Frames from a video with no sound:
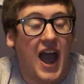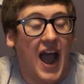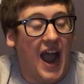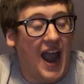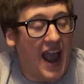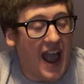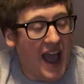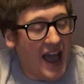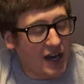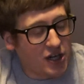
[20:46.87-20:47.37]

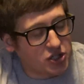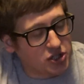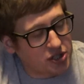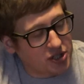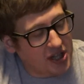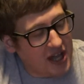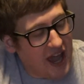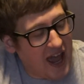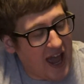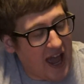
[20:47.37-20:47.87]
I
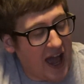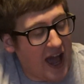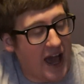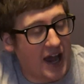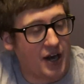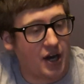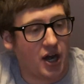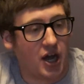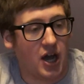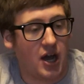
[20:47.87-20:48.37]
actually
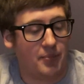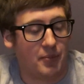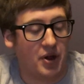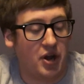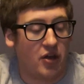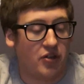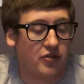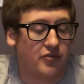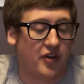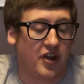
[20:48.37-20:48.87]
had um,
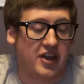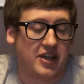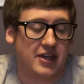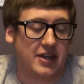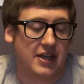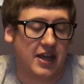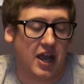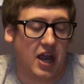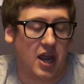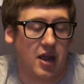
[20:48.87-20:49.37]
another
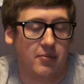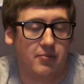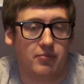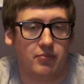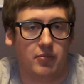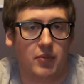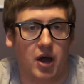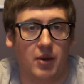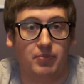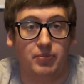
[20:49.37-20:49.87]
Viking
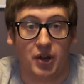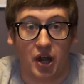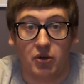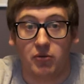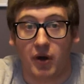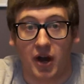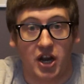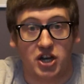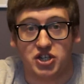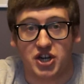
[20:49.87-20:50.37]
game, uh,
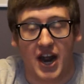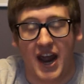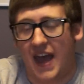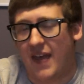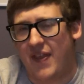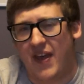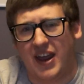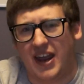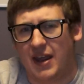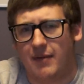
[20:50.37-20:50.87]
Blood Rage, and I
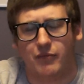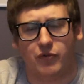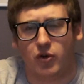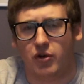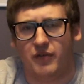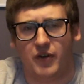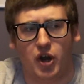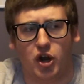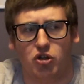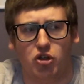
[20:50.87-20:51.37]
had that game
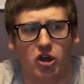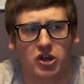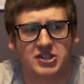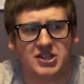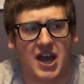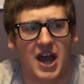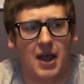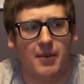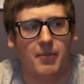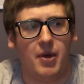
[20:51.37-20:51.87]
for a very long
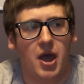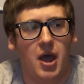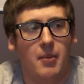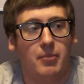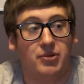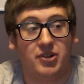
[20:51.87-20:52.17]
time.